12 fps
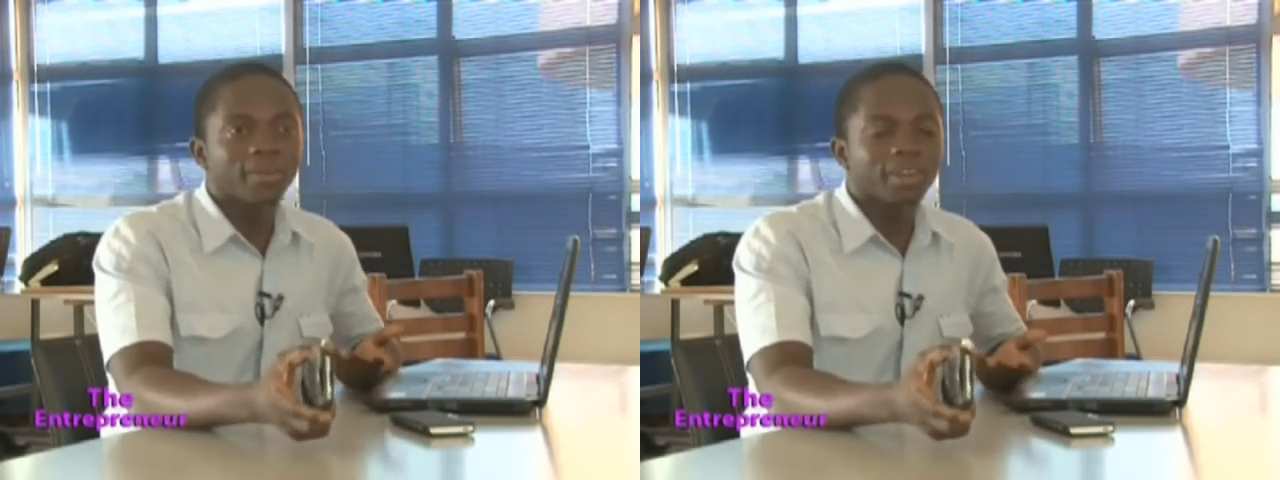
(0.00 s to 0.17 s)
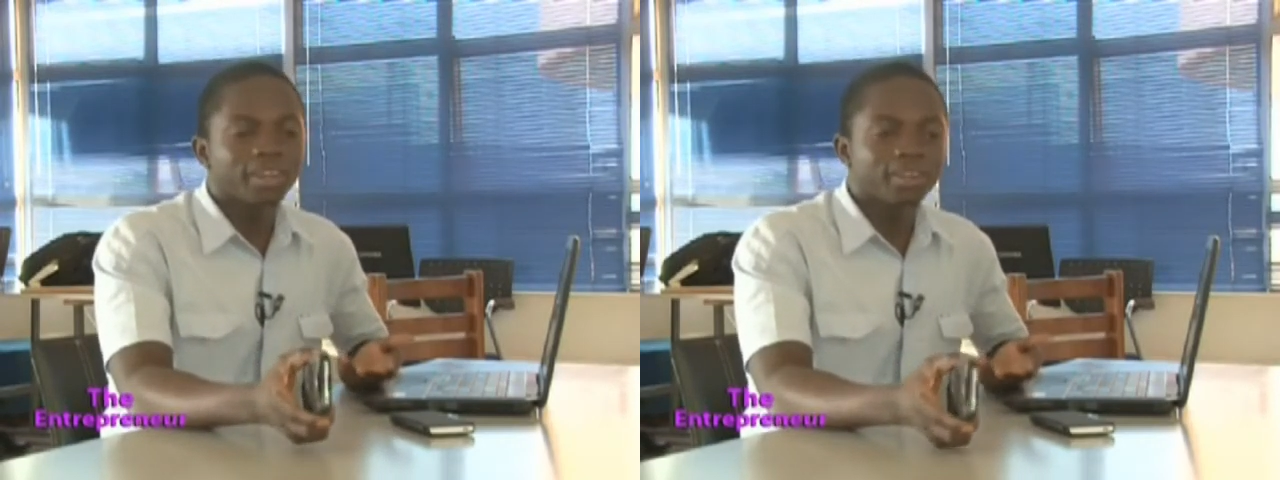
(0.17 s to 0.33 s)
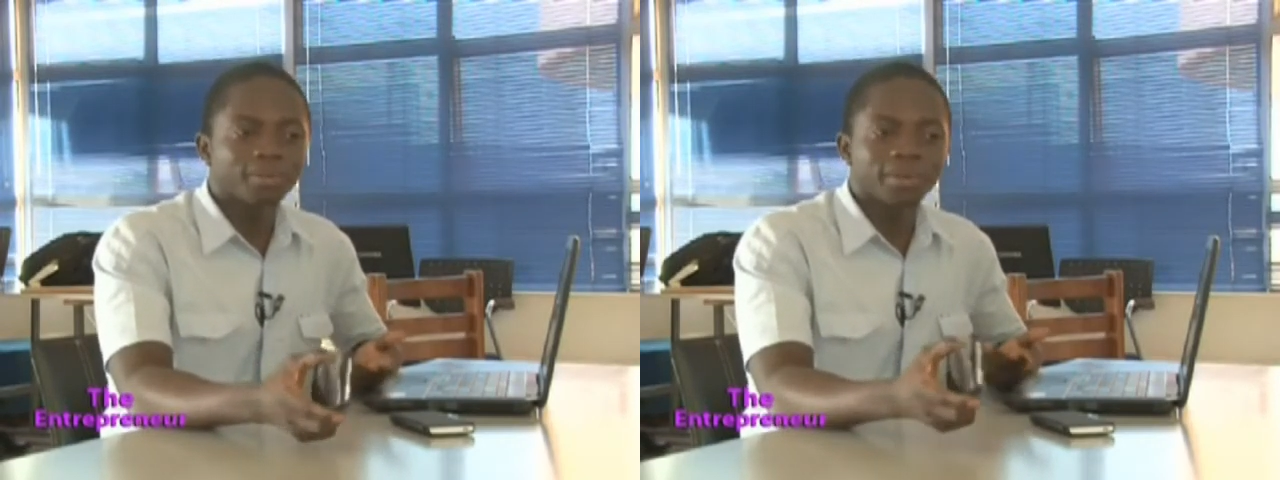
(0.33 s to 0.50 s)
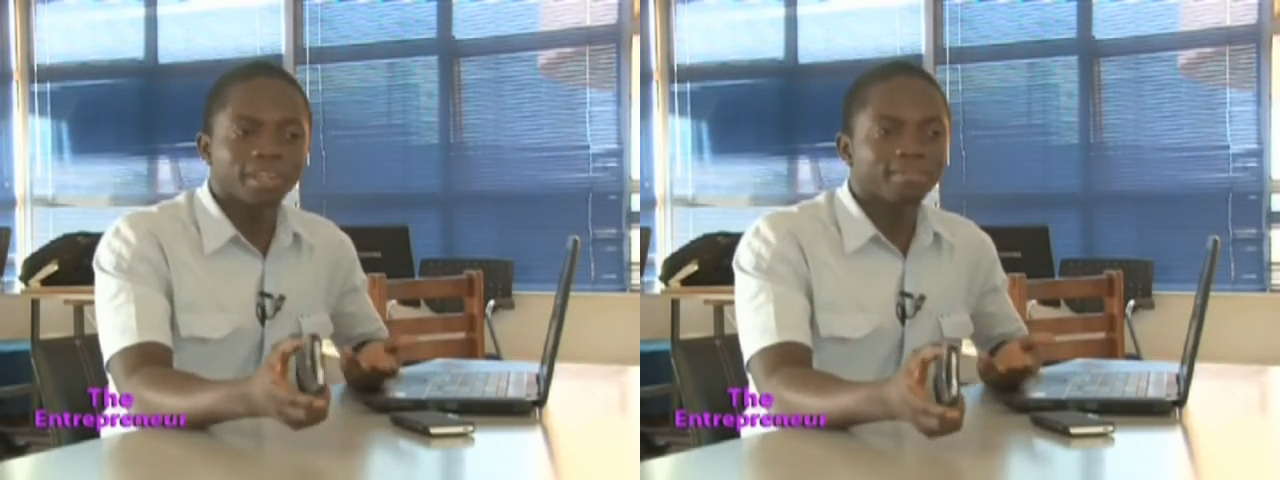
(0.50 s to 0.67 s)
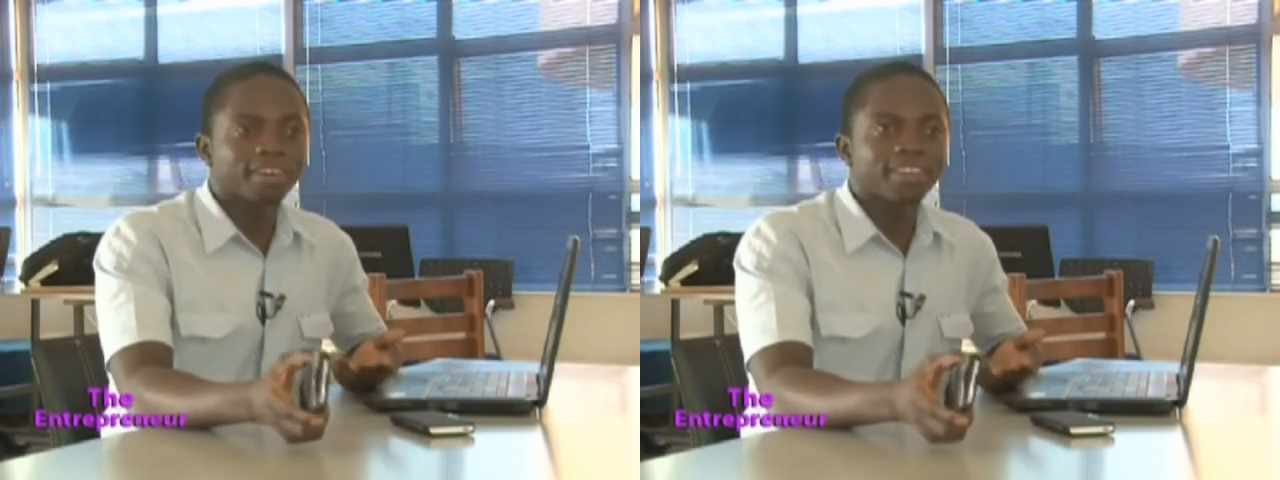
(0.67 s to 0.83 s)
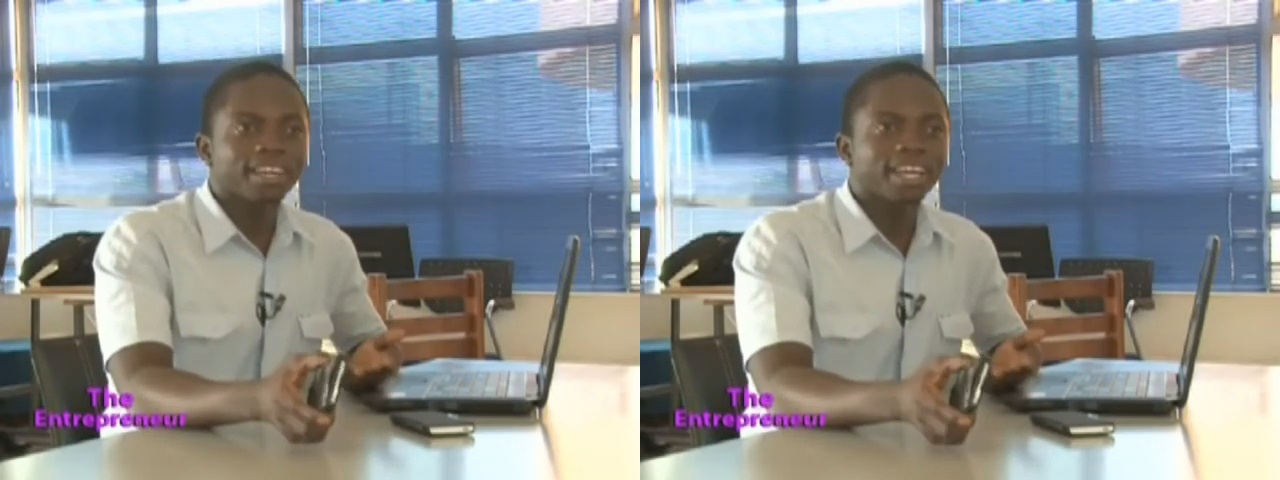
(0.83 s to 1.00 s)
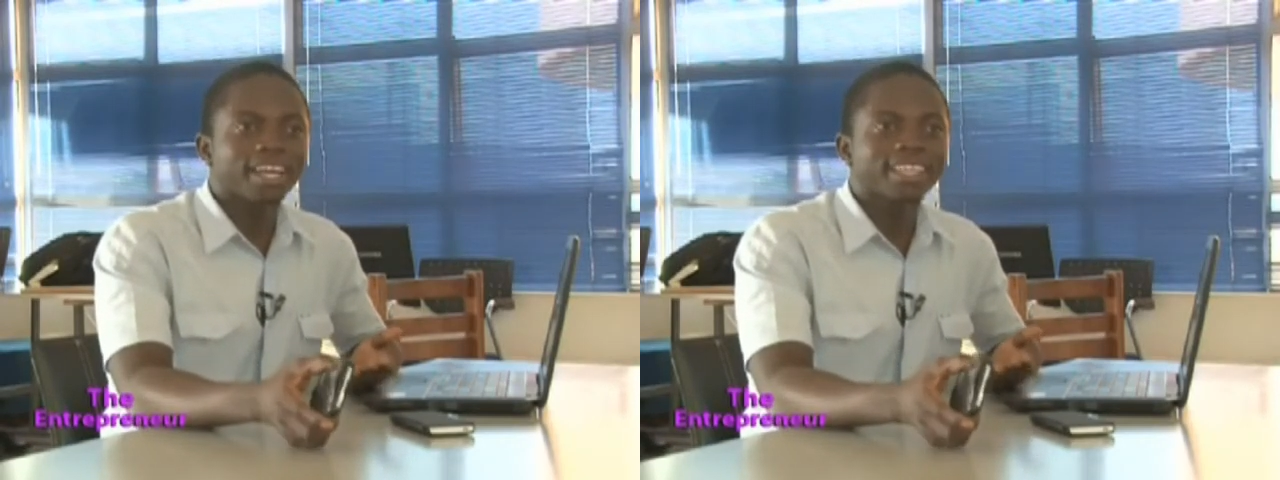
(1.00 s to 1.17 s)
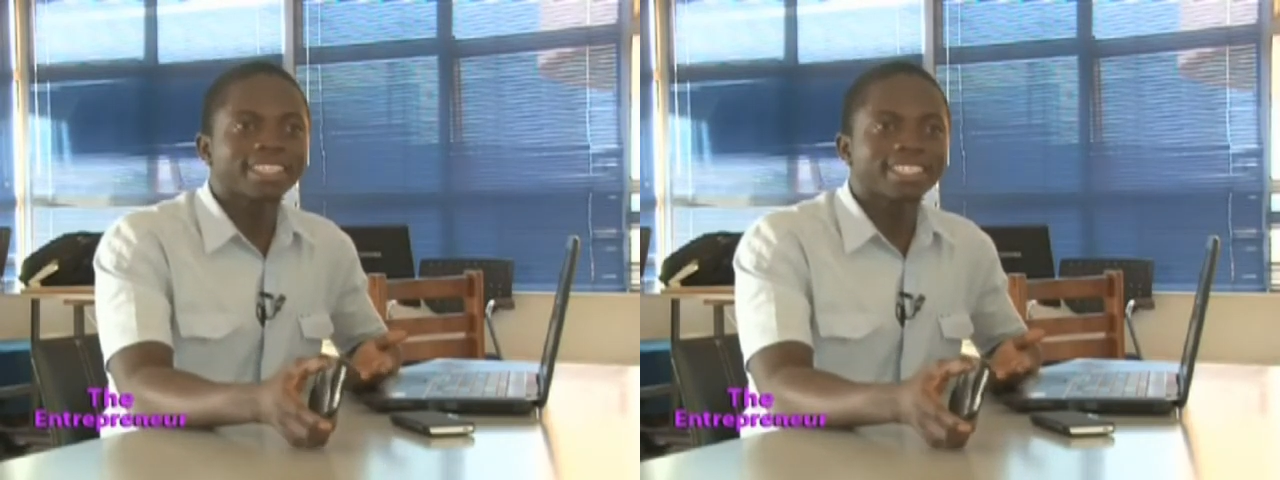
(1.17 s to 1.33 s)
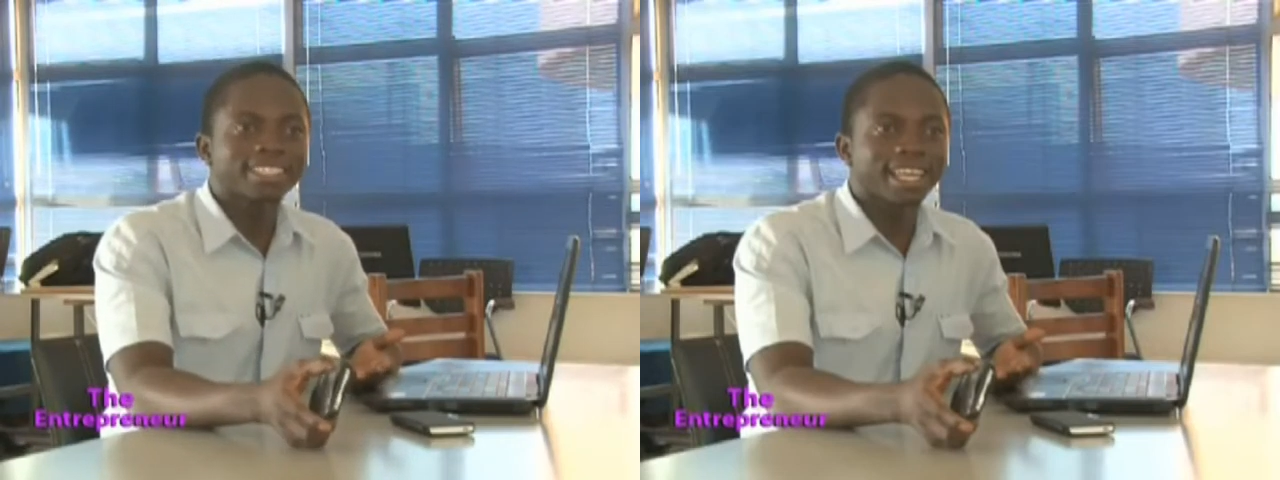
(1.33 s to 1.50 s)
or wherever they are
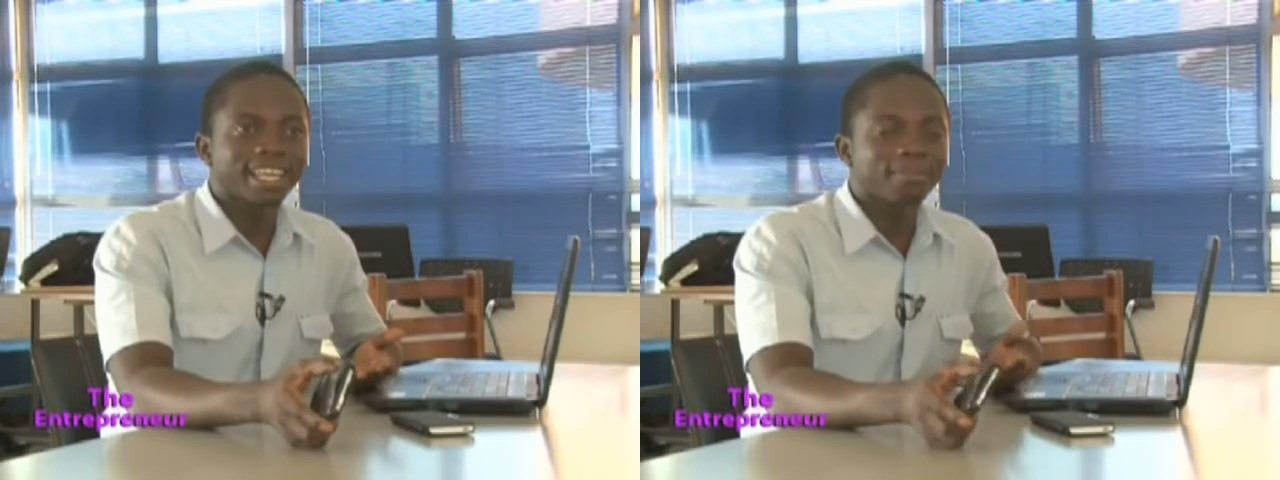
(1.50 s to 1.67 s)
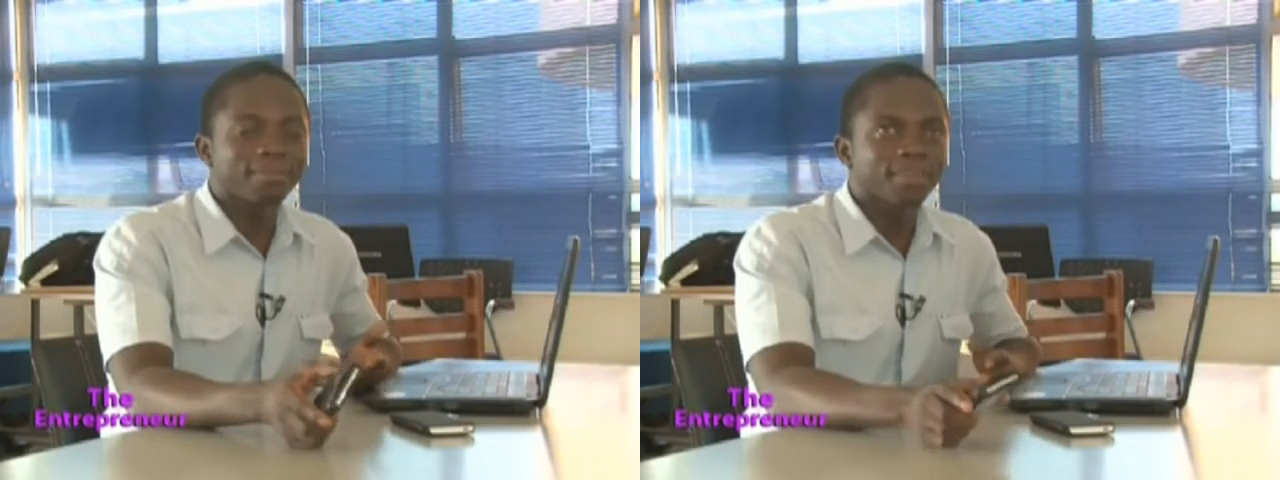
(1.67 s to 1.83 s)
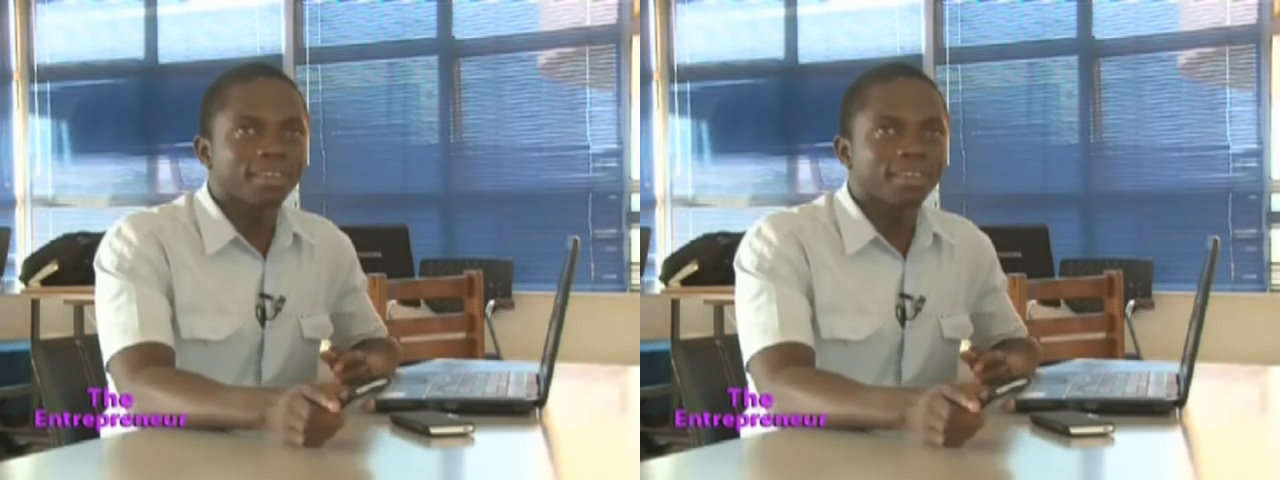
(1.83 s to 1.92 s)
at any time.